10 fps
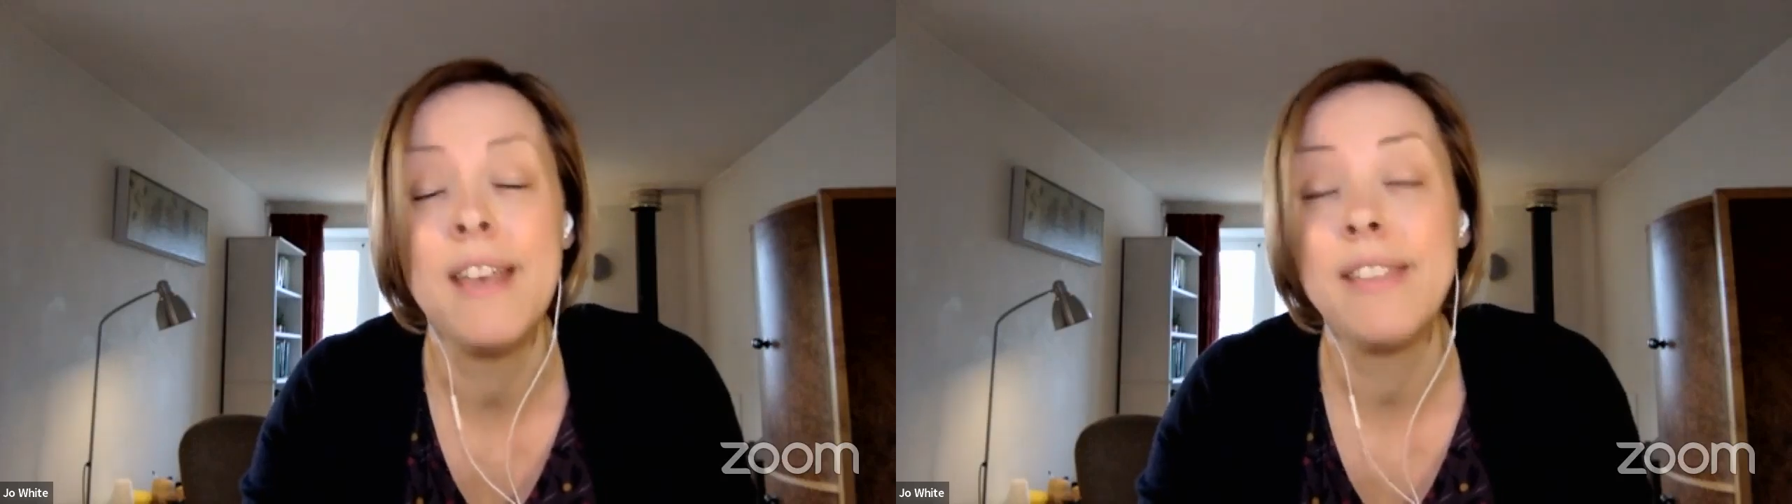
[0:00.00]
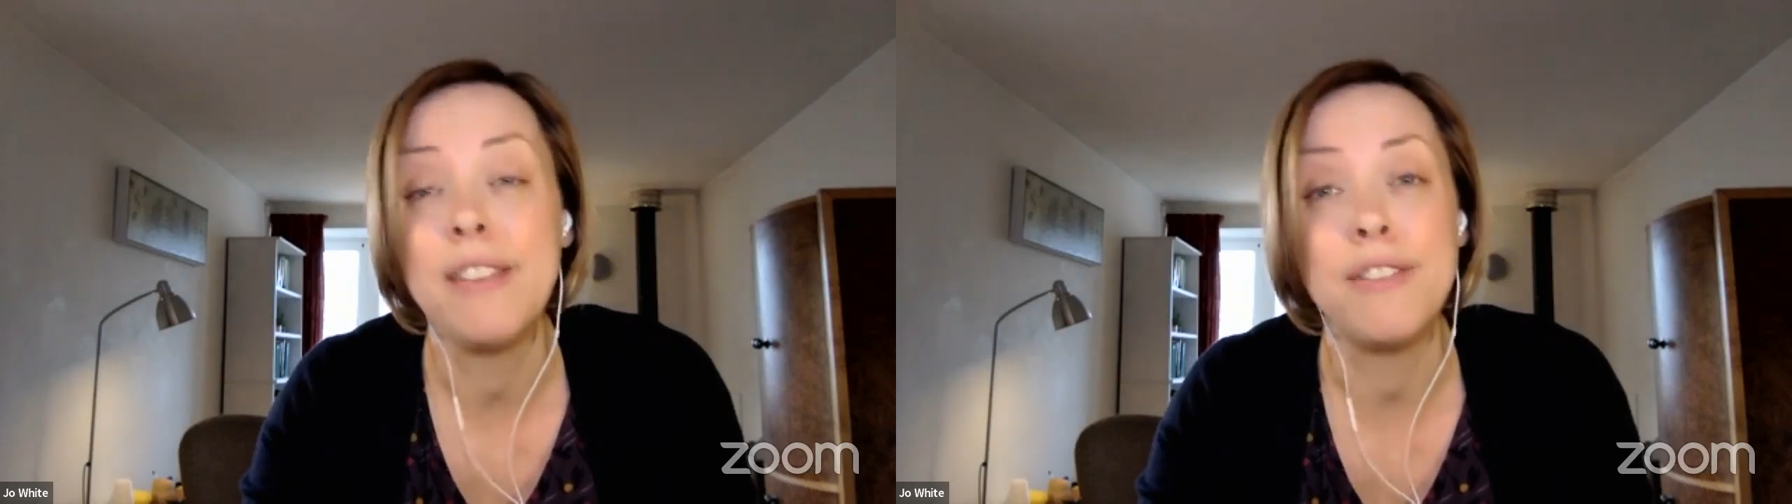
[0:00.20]

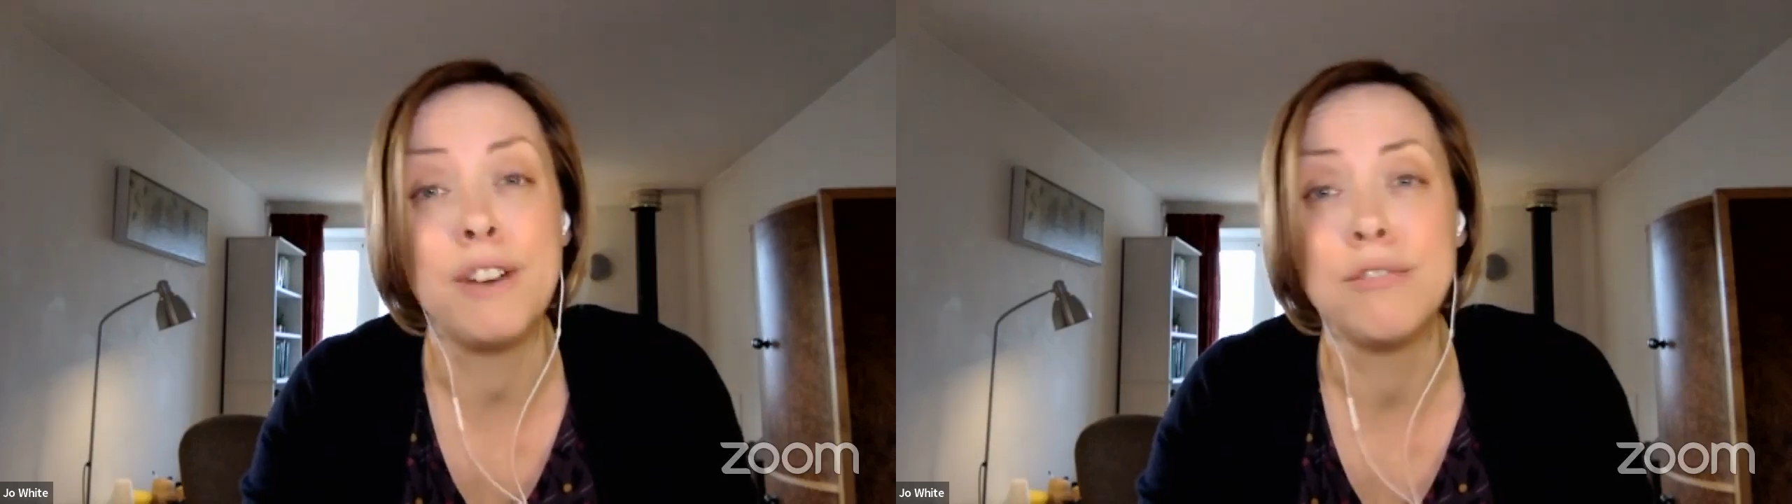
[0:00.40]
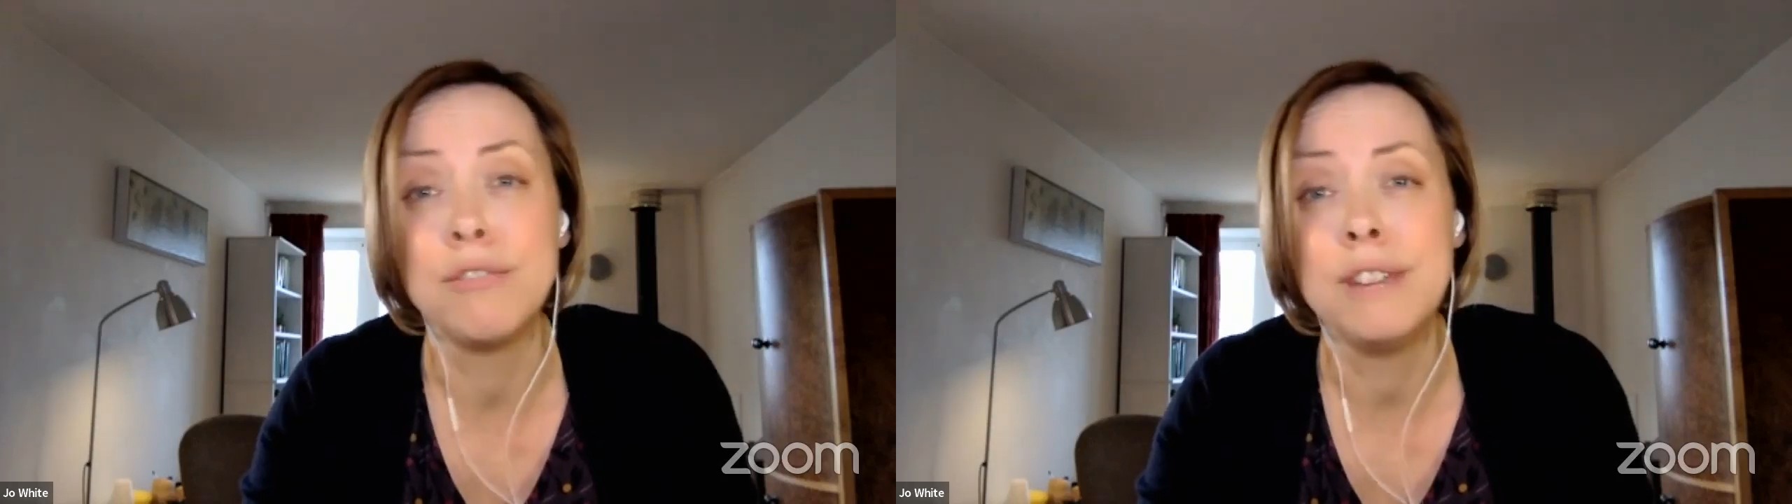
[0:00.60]
they
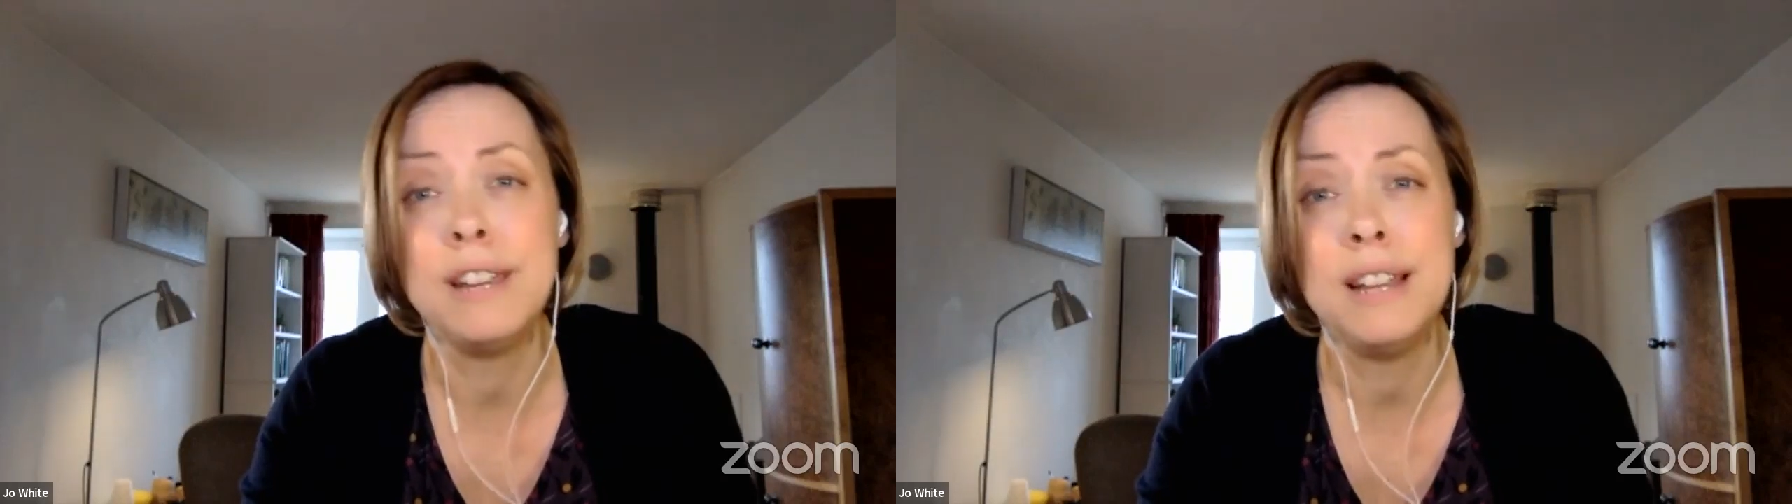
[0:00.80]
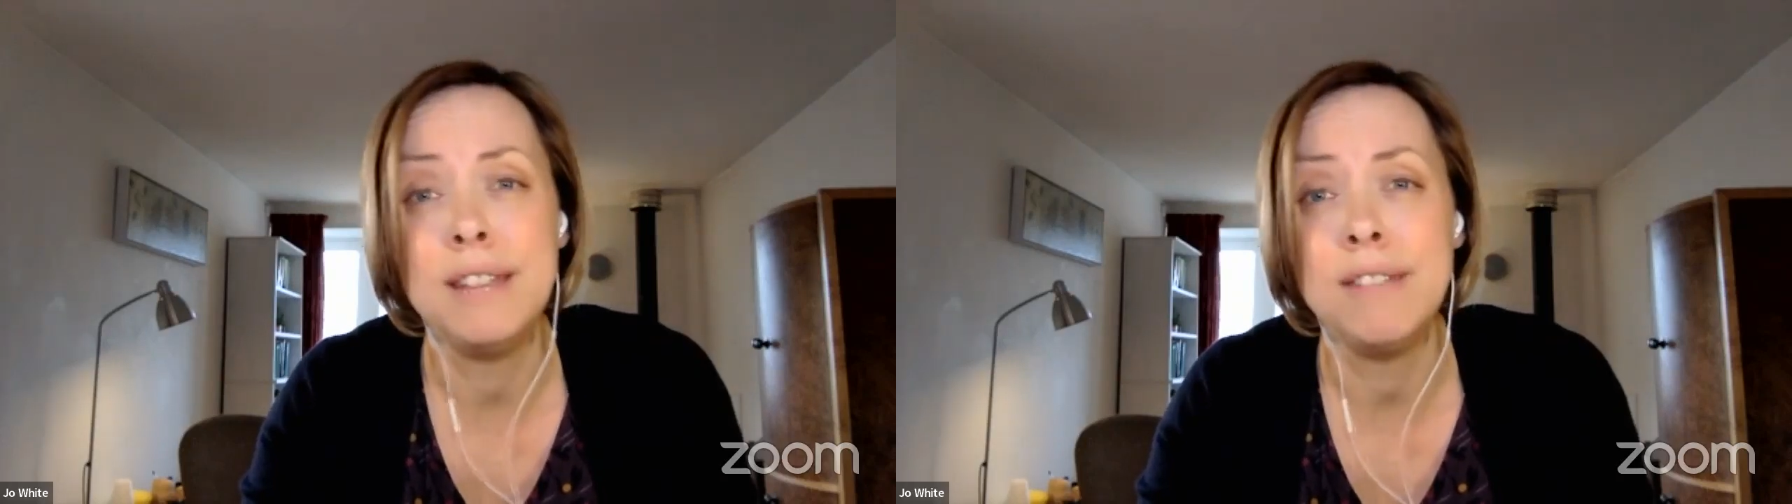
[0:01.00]
felt
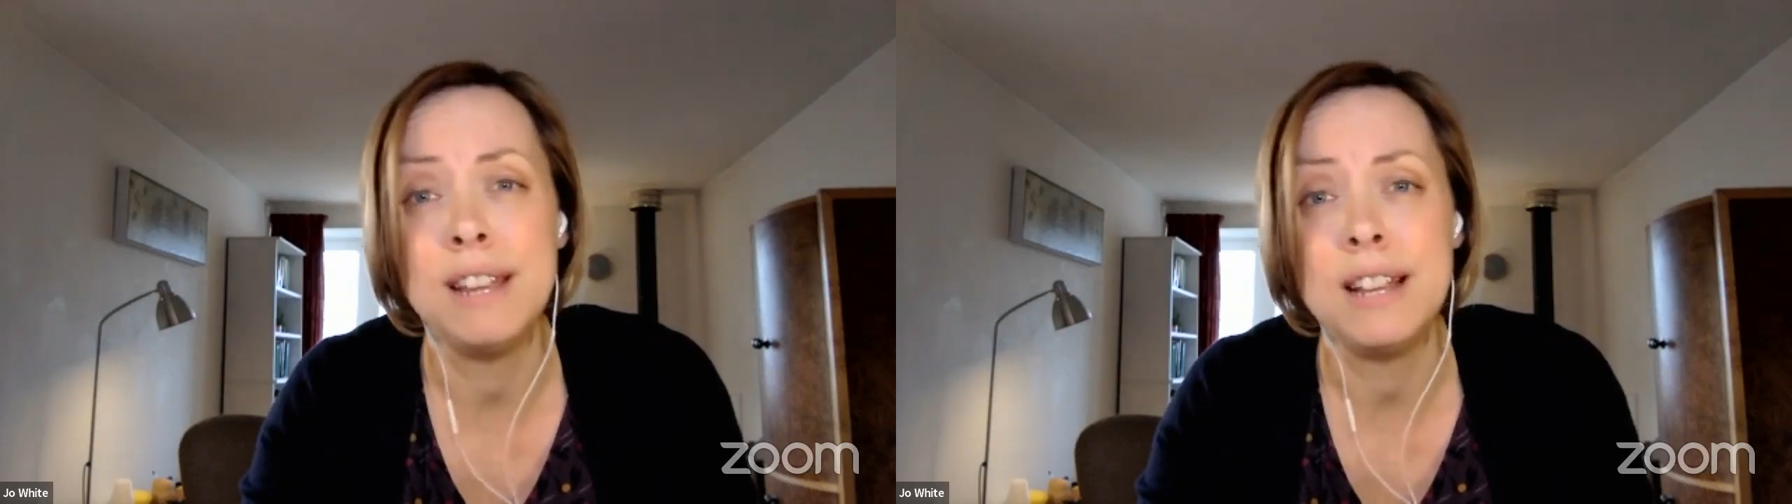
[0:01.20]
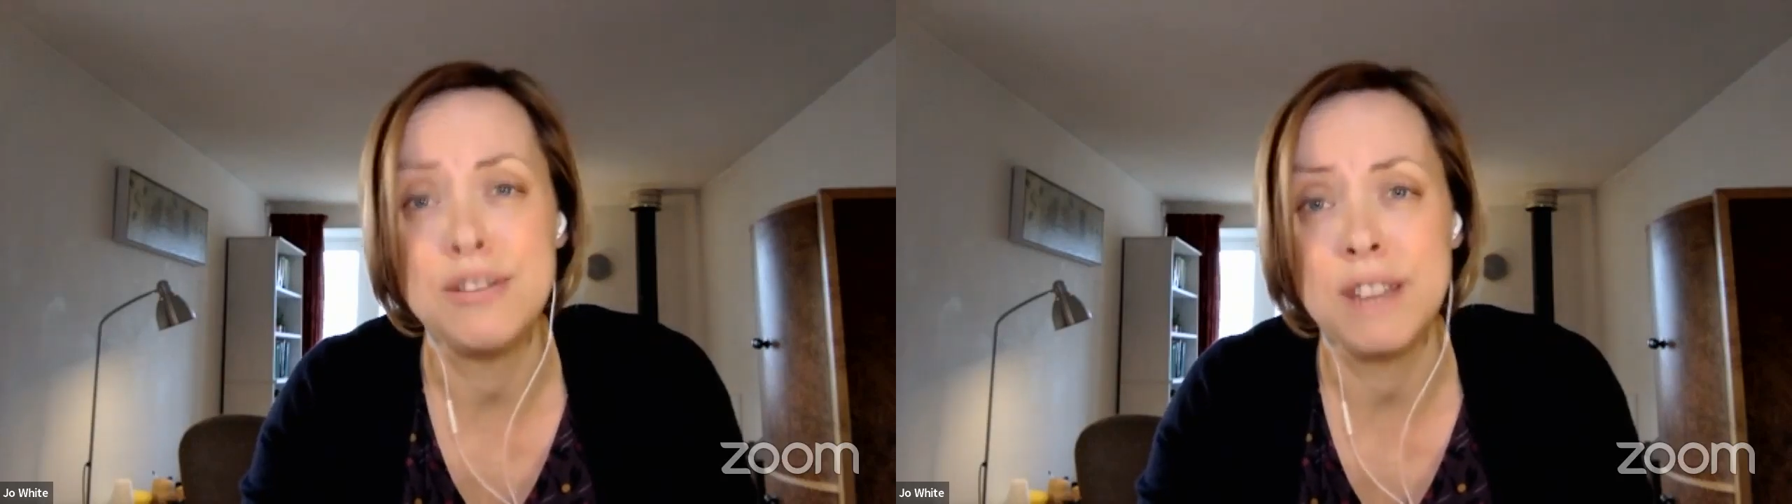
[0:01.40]
really,
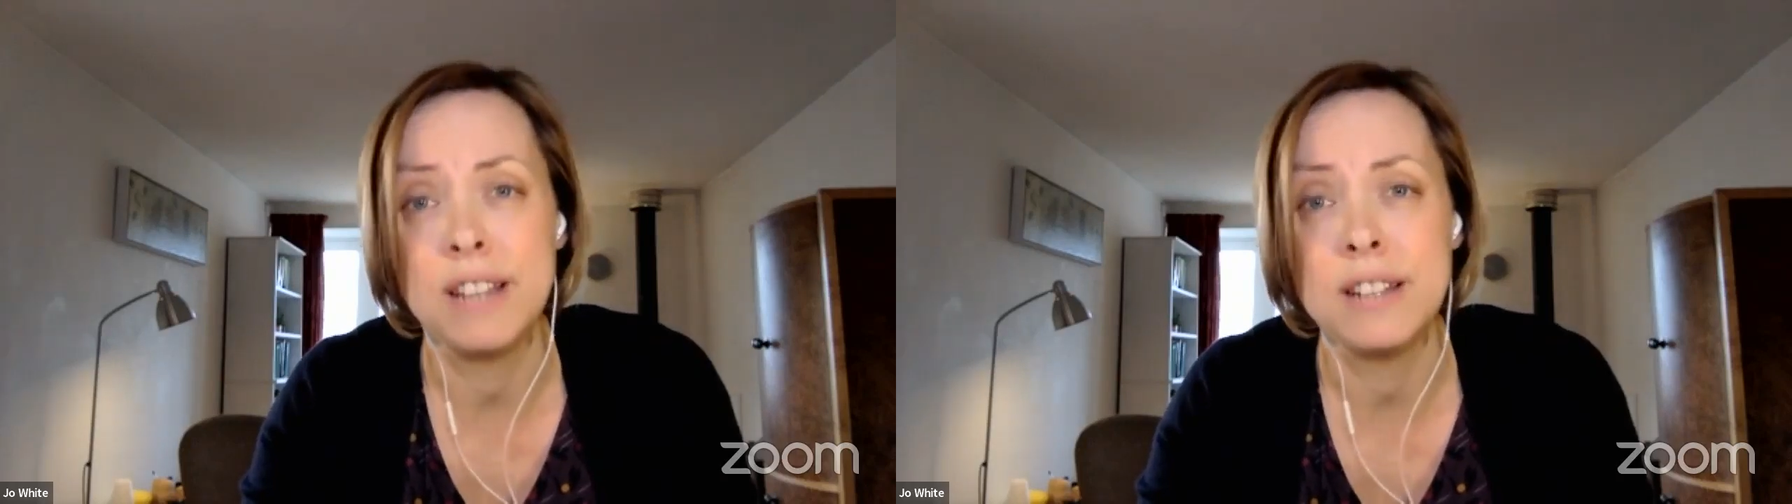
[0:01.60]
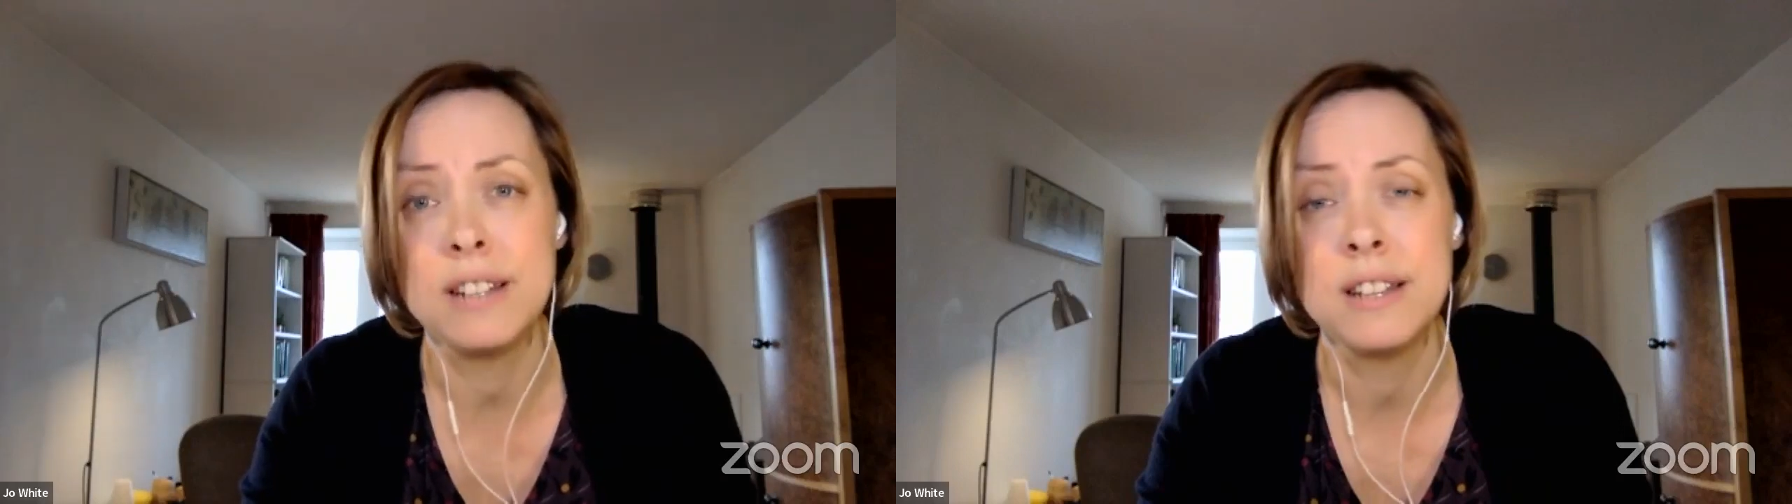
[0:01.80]
really
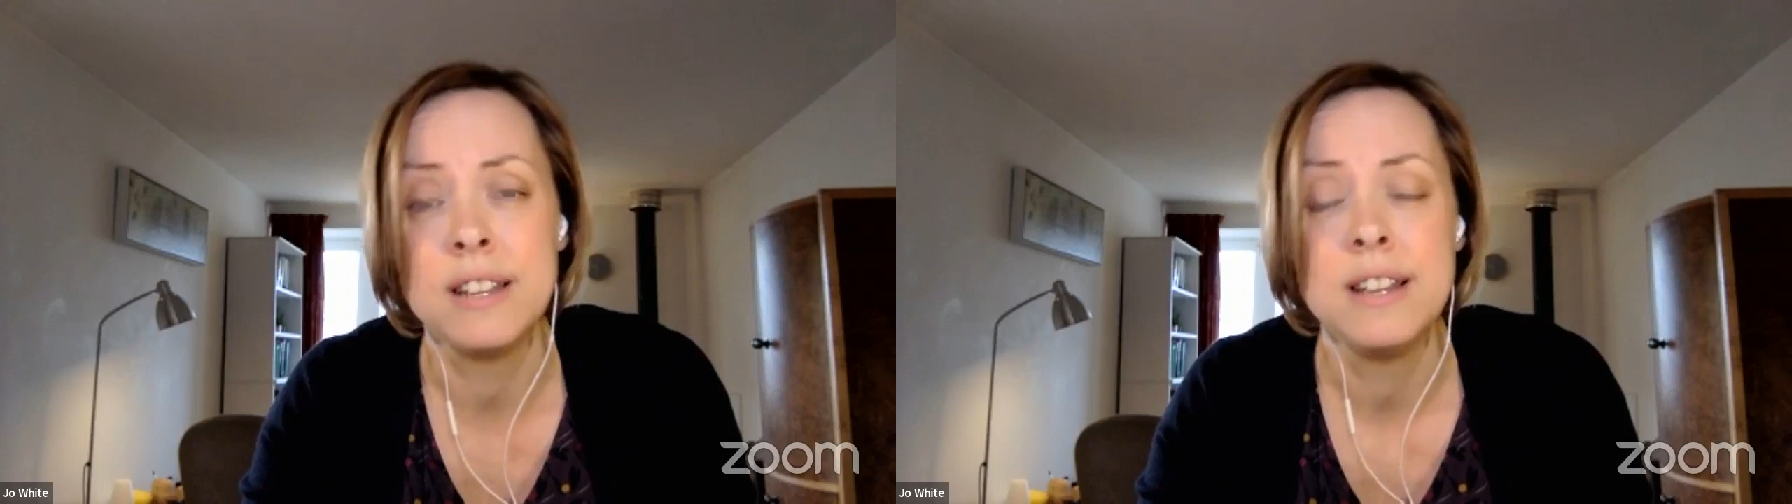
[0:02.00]
triggered?